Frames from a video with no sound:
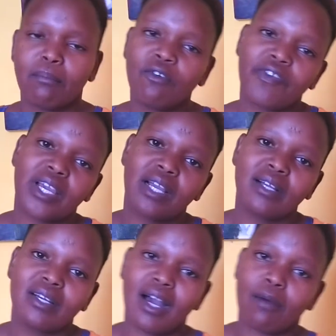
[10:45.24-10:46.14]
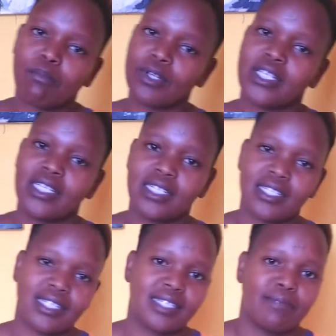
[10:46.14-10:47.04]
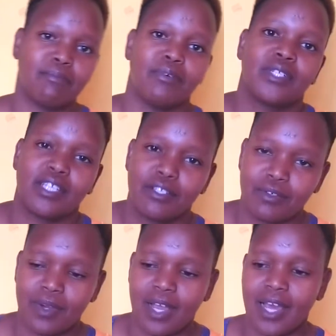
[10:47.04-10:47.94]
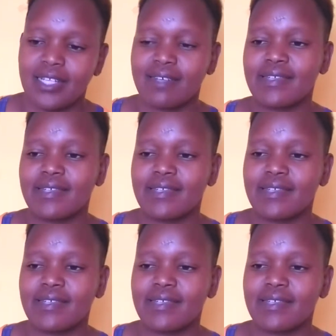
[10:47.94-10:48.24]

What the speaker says: Moving our bodies is important, you guys.